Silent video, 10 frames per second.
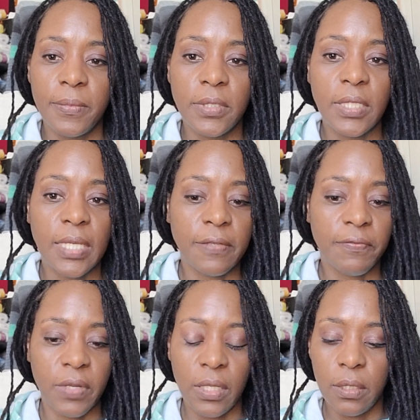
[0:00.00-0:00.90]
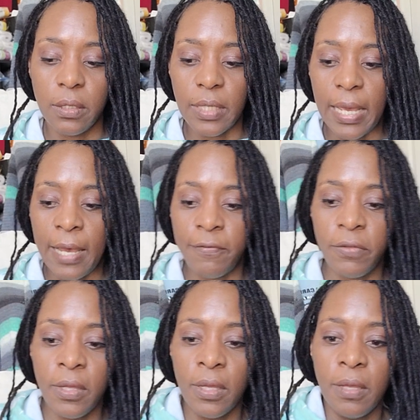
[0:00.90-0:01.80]
She has a funny little laugh,
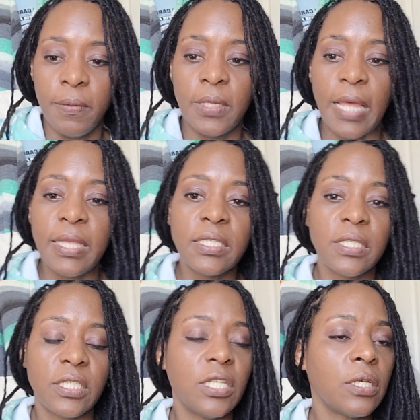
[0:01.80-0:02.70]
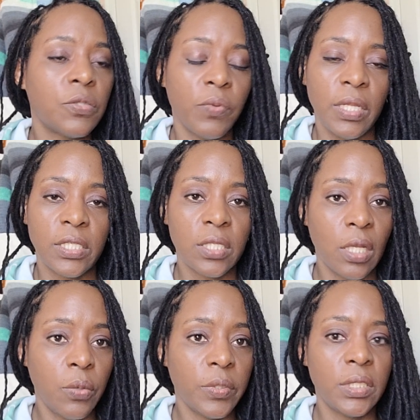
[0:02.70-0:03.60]
but I think she goes really
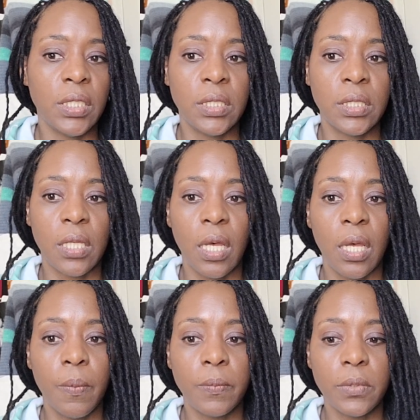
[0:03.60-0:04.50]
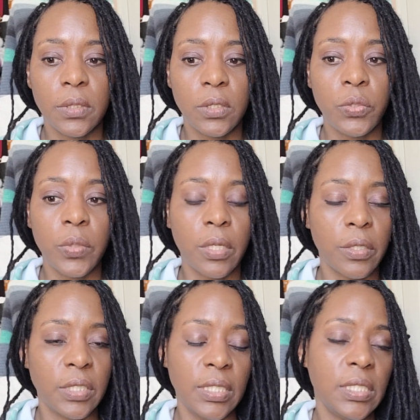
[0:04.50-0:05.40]
slow when she's doing her
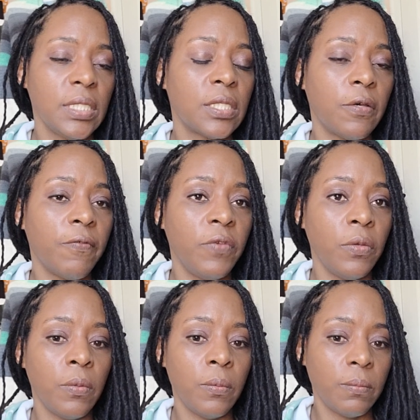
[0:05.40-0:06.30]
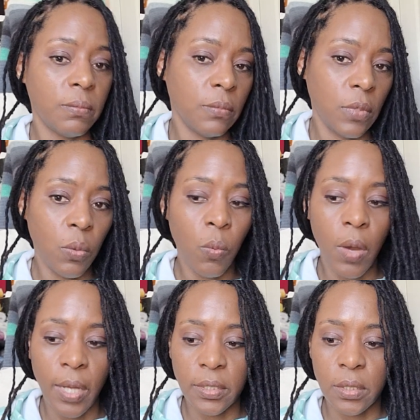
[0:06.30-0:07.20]
teaching. So if you
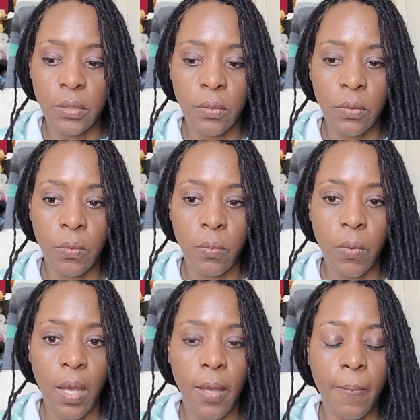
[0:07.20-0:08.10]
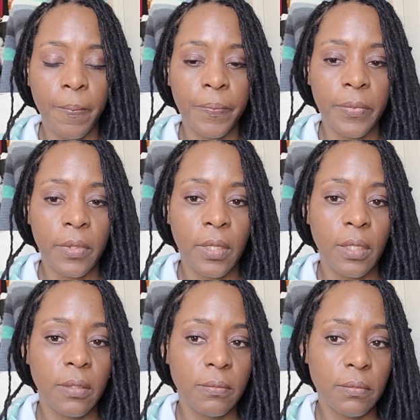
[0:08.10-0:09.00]
want to
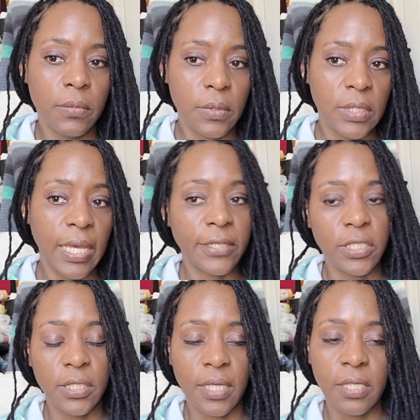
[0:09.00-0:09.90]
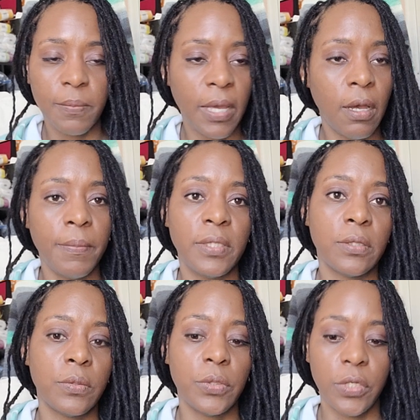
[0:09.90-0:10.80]
see how she does it, by all means,
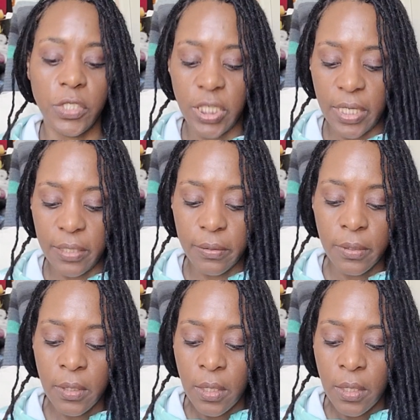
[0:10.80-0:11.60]
go to her channel.